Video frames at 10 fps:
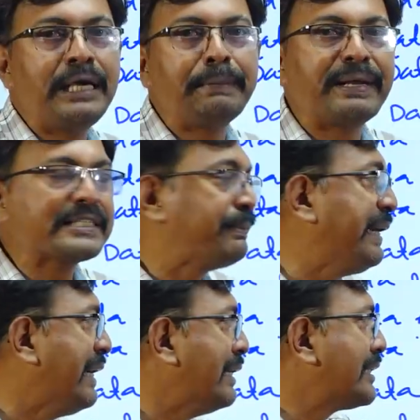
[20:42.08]
A plus
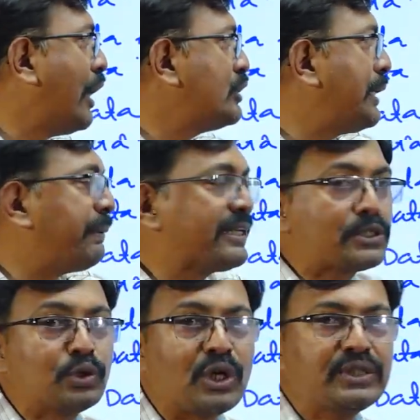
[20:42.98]
B, 1000 plus
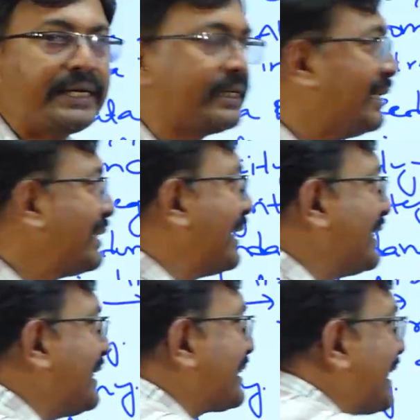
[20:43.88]
2000, that is a